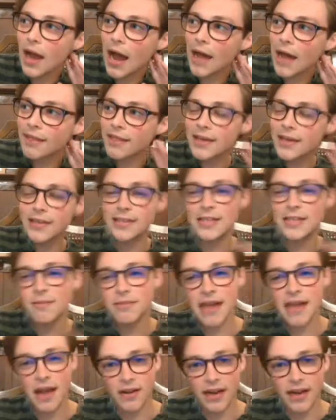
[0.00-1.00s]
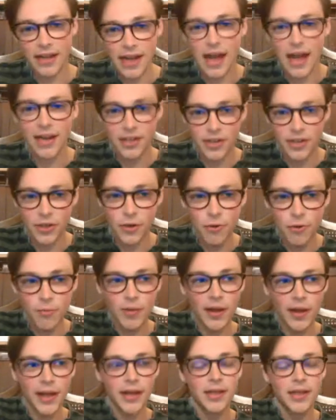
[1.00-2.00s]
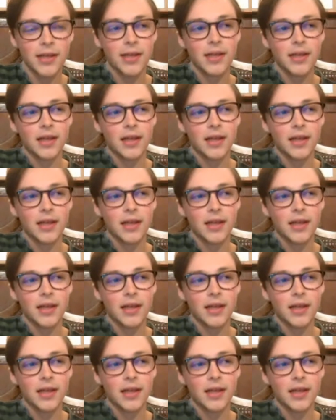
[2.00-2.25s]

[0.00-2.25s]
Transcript: I think deep down I kind of knew, but